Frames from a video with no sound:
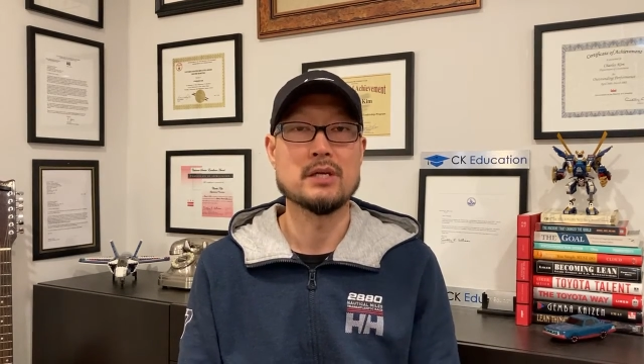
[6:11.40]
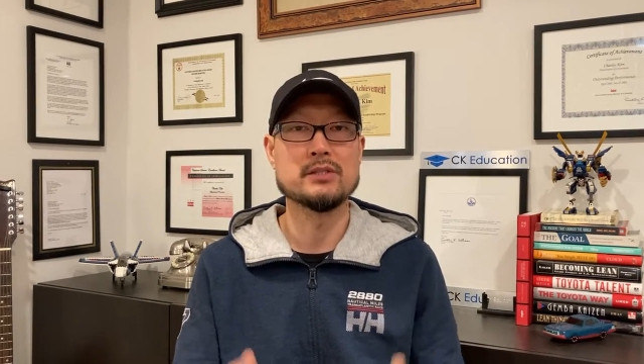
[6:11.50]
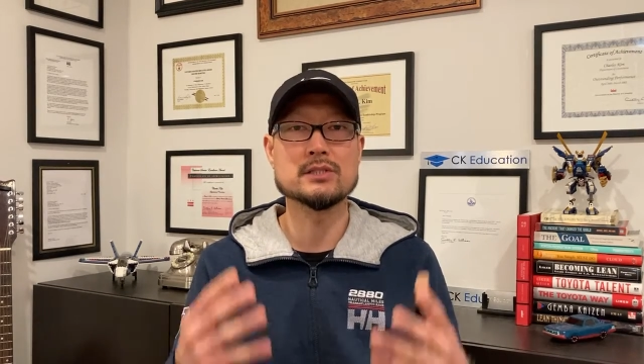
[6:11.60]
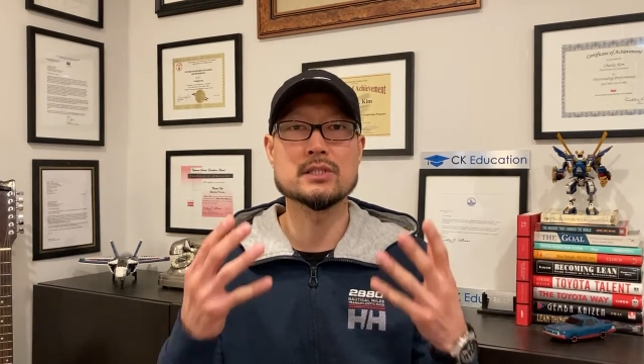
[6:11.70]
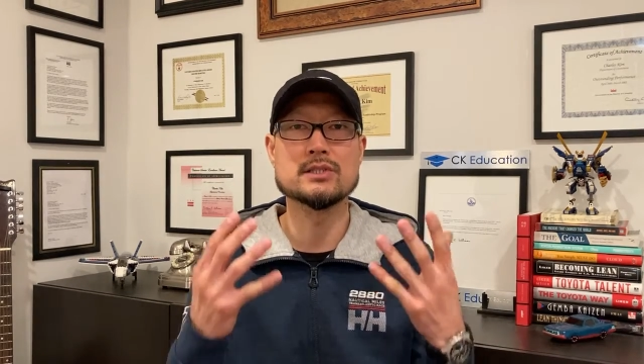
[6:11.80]

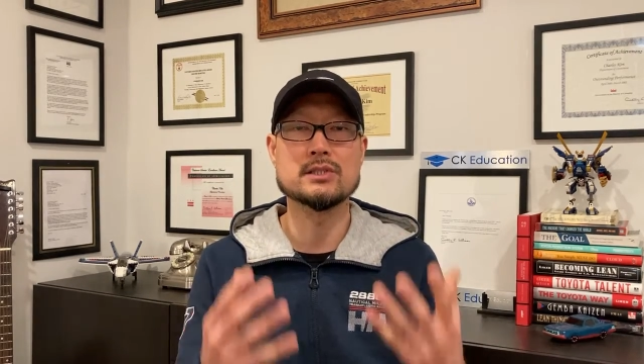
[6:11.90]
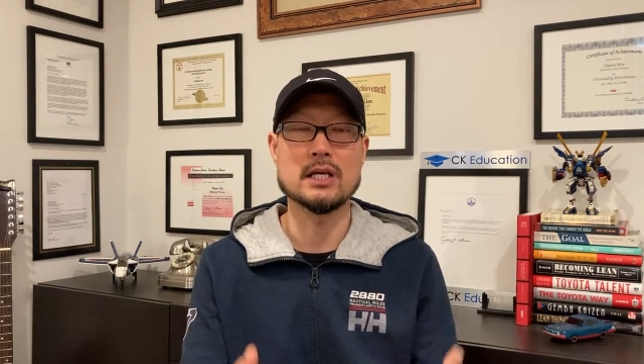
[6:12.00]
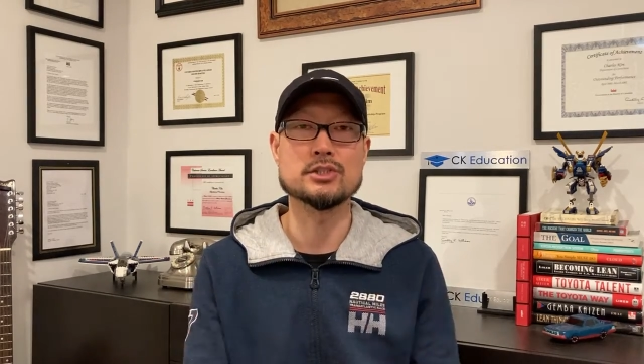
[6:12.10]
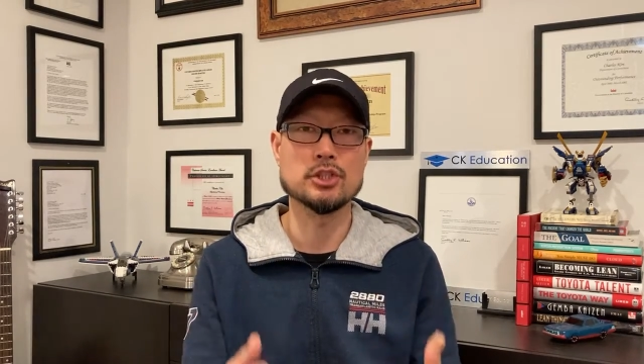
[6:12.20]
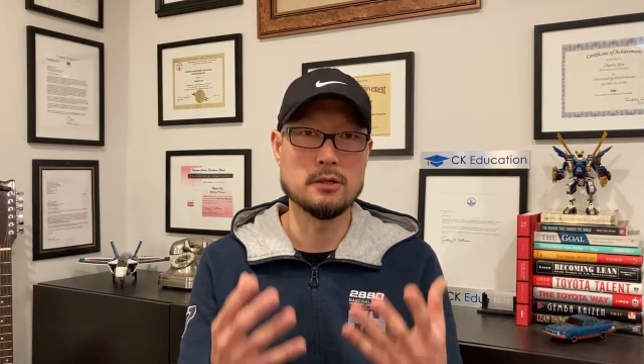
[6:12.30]
And this is
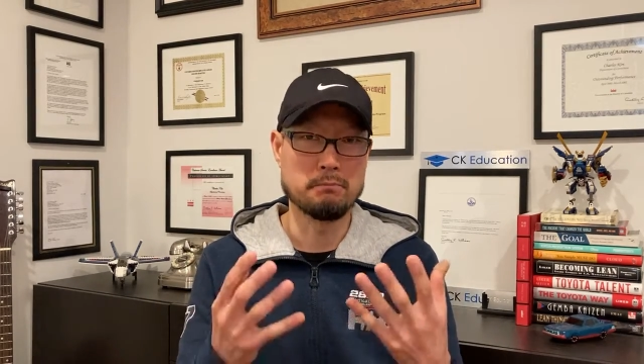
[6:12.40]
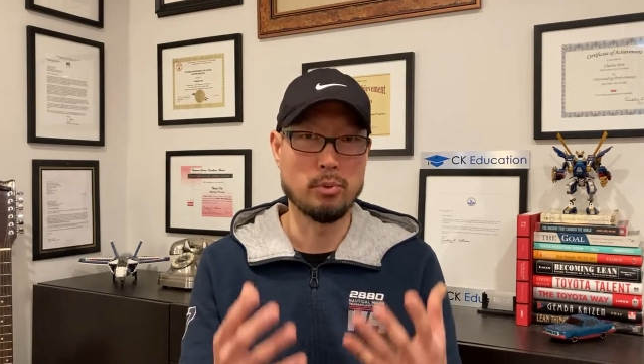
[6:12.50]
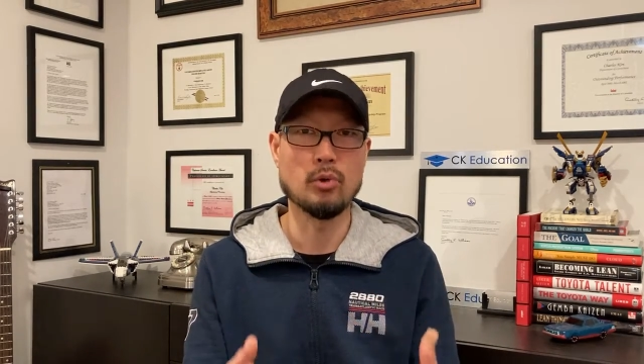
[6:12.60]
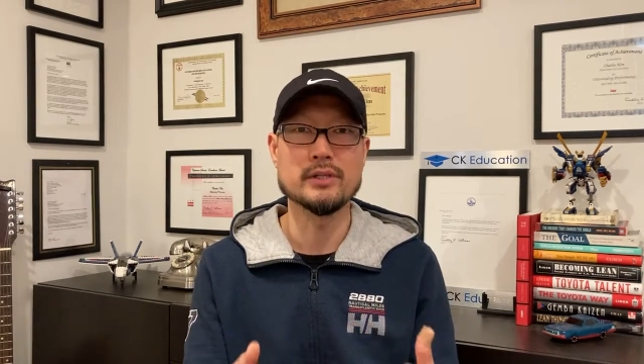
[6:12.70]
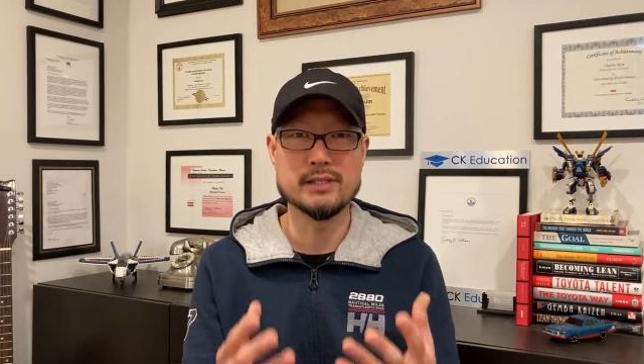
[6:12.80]
such an
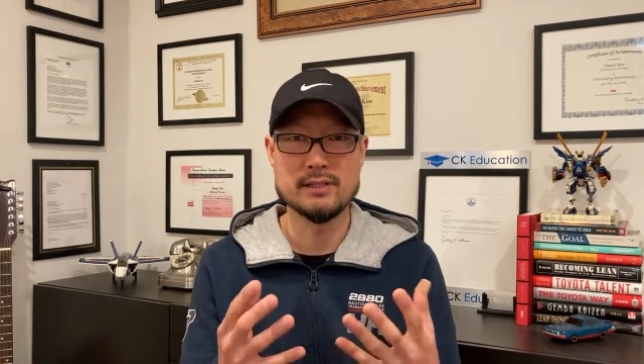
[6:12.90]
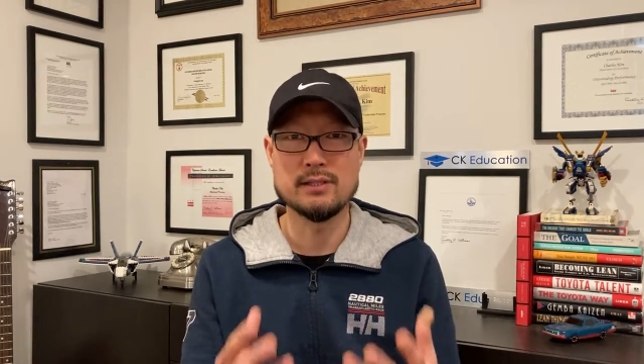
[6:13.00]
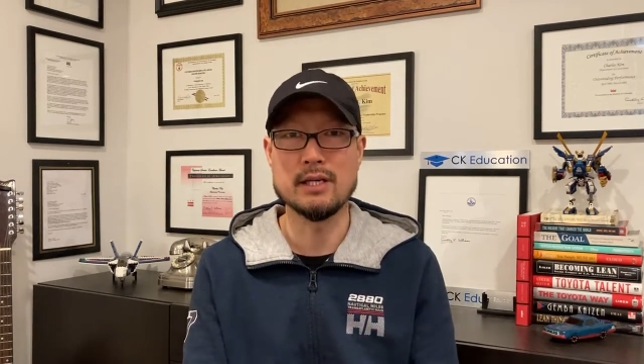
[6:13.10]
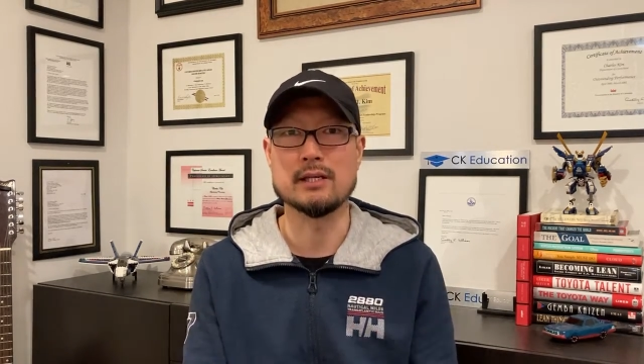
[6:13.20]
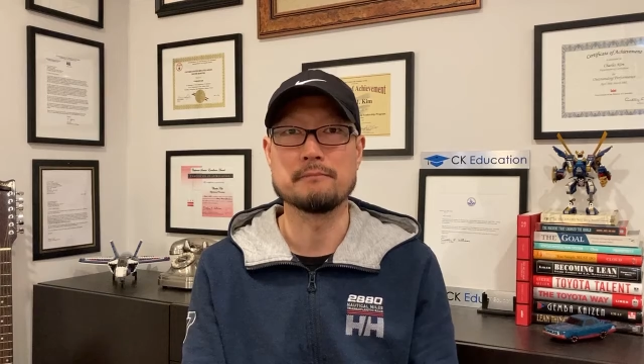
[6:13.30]
important
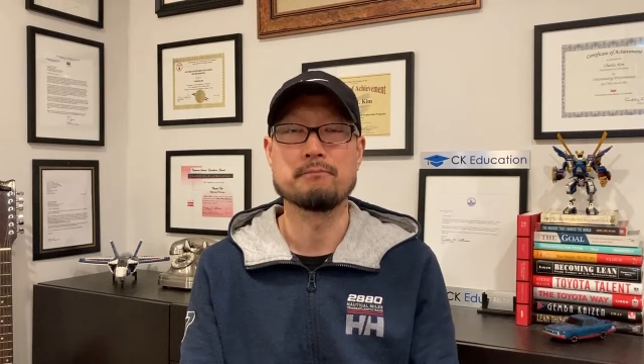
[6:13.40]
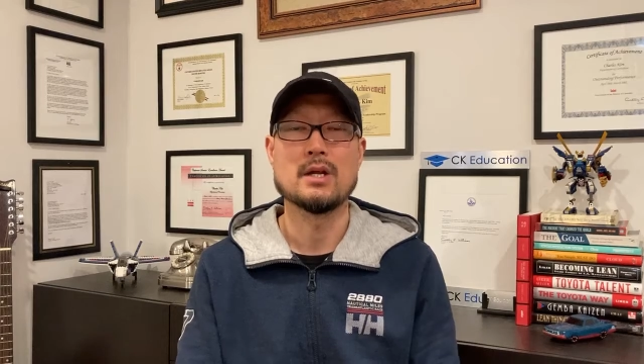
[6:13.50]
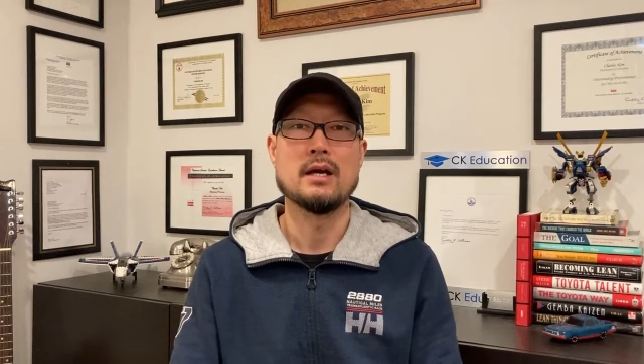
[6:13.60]
thing.